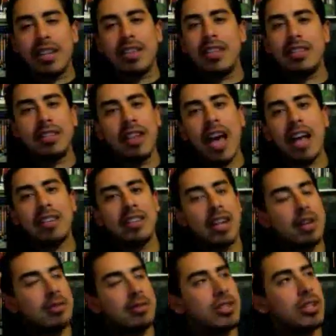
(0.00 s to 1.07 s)
this last
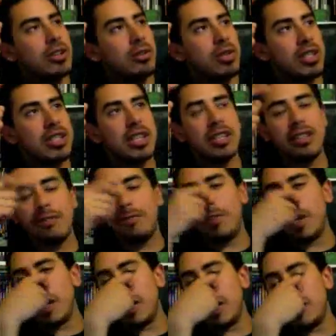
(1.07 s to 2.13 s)
time too with season
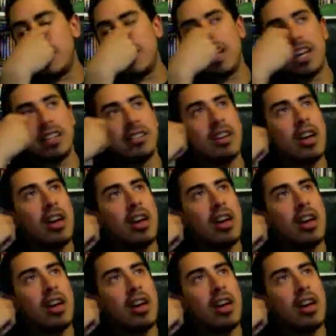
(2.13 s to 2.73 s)
fucking 6.